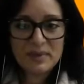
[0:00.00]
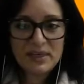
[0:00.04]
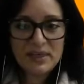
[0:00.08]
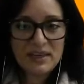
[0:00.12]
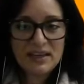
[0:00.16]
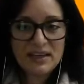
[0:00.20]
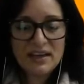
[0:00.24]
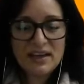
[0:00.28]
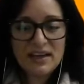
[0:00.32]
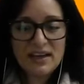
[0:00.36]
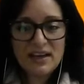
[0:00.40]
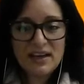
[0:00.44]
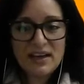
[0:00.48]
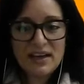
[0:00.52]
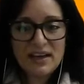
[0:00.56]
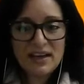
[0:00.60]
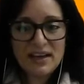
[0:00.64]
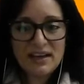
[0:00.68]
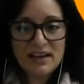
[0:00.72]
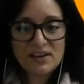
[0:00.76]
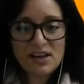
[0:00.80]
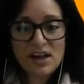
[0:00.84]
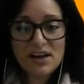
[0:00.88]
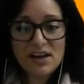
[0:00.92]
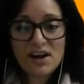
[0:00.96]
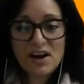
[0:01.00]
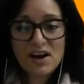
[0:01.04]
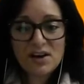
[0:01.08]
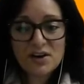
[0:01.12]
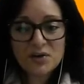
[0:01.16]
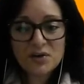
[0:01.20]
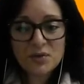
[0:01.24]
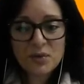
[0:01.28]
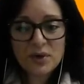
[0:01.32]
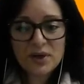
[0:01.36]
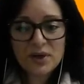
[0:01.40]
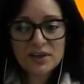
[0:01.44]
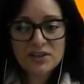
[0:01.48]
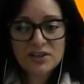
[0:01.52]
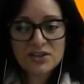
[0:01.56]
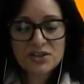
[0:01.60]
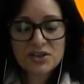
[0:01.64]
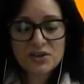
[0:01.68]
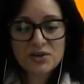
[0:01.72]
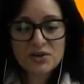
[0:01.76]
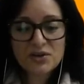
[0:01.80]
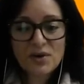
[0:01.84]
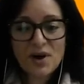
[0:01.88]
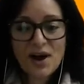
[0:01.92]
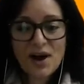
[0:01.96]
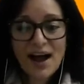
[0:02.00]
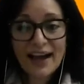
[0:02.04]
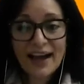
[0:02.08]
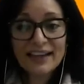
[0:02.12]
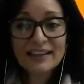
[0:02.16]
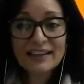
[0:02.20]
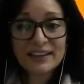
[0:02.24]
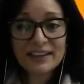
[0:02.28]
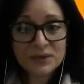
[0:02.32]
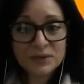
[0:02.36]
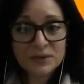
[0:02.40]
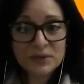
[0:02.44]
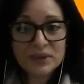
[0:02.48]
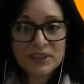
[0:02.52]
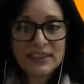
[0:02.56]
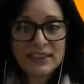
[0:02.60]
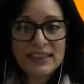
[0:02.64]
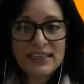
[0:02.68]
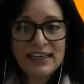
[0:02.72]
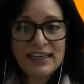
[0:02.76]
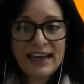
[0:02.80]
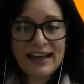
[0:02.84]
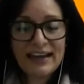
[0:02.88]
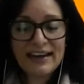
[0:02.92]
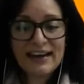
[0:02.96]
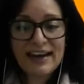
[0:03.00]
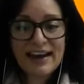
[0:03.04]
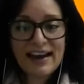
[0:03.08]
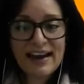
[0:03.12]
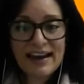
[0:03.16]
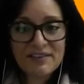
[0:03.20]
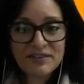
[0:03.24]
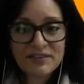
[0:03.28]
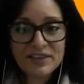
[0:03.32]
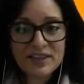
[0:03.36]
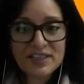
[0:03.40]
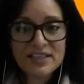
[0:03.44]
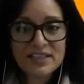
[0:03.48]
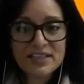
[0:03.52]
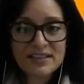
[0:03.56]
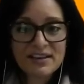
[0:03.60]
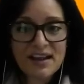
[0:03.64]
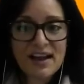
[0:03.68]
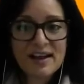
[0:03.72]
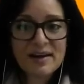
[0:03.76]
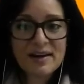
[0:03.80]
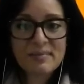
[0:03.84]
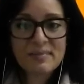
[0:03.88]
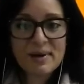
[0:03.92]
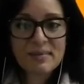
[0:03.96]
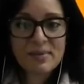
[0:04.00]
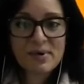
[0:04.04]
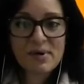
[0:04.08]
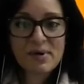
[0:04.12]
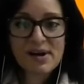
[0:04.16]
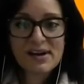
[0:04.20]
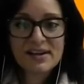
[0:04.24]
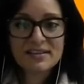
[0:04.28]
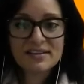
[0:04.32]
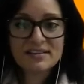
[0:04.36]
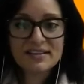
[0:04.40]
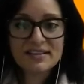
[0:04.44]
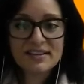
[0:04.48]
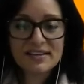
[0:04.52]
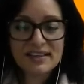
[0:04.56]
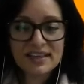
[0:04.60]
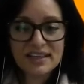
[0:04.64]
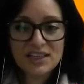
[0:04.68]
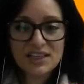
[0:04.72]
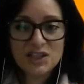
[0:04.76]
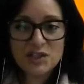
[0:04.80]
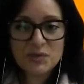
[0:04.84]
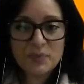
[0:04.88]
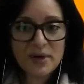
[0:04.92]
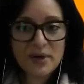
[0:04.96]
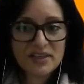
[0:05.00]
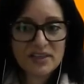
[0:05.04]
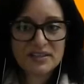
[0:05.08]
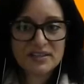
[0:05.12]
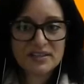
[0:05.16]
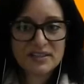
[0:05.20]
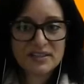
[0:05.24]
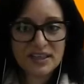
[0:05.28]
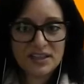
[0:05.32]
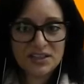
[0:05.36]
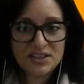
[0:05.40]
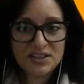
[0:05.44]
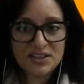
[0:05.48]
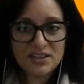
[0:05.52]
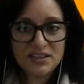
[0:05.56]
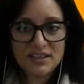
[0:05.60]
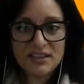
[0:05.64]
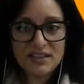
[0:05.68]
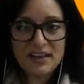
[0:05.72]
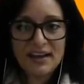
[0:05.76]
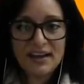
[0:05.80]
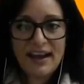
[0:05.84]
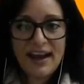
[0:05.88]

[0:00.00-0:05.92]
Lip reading: me, a lot of hard work. So I literally had every slide memorized in each presentation,